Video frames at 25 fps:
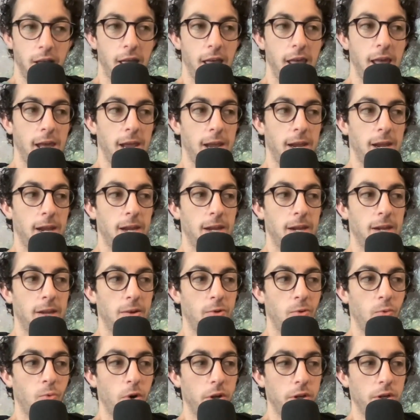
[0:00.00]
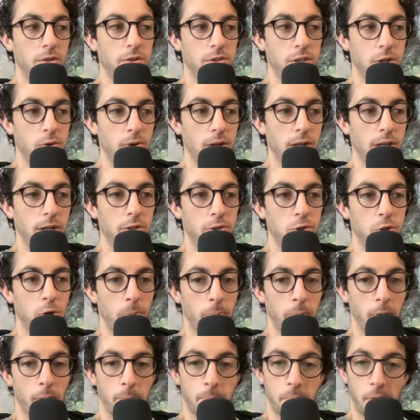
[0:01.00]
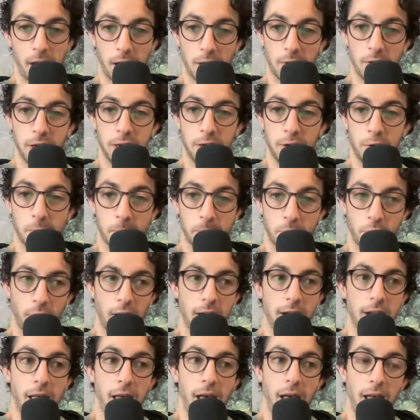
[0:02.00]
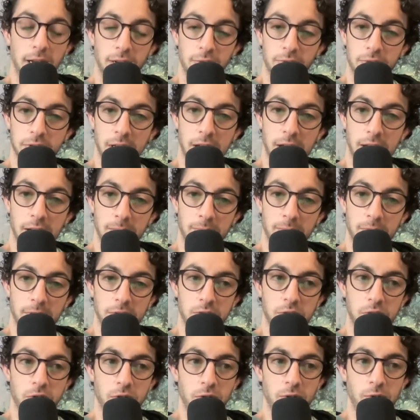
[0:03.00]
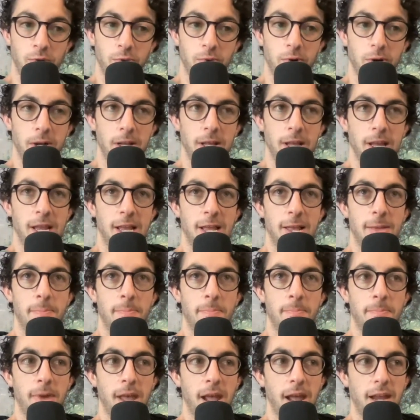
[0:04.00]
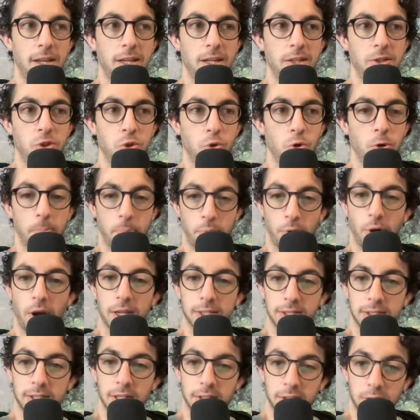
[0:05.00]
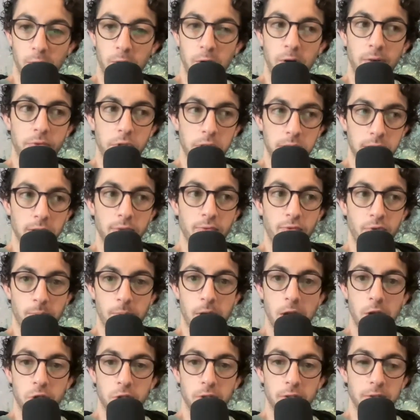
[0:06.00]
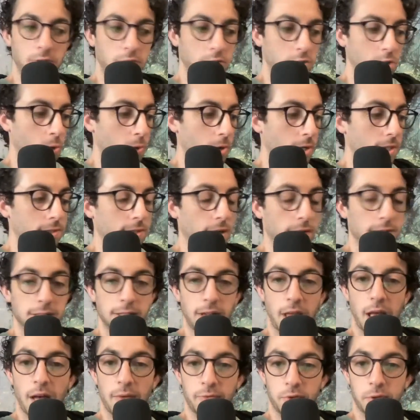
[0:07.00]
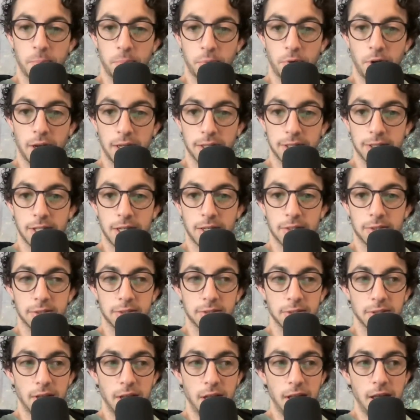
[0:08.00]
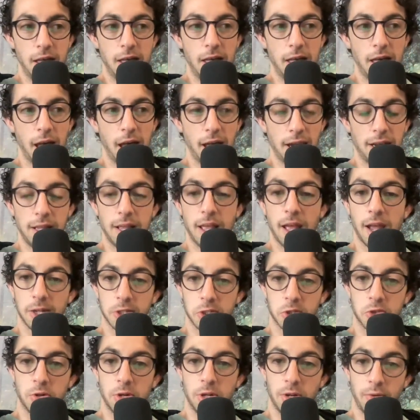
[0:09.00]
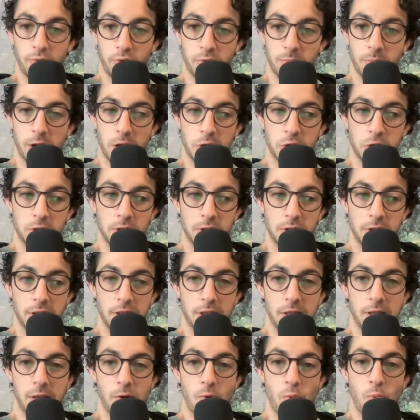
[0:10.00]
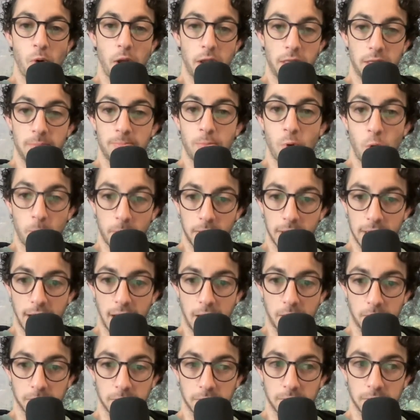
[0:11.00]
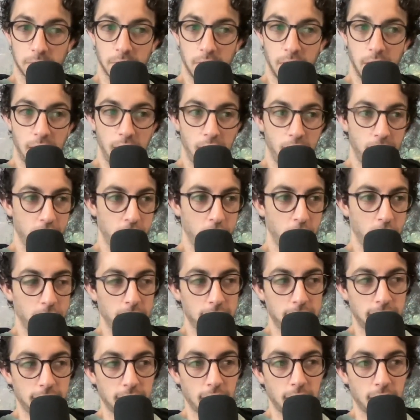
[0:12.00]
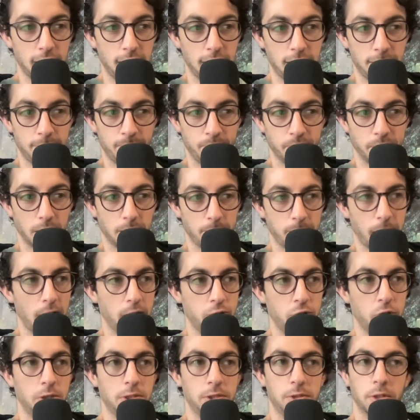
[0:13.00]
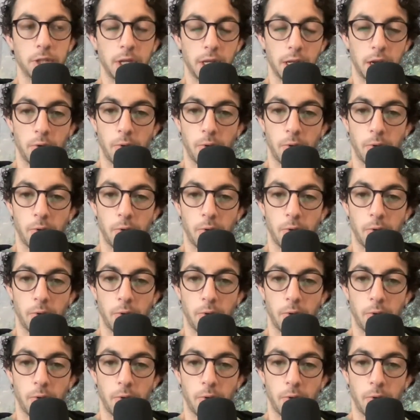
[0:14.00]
And what you're doing is you're preparing your brain ahead of time to manage or process all this information so it doesn't have to process any extra information when the moment counts. So let's say Patrick's looking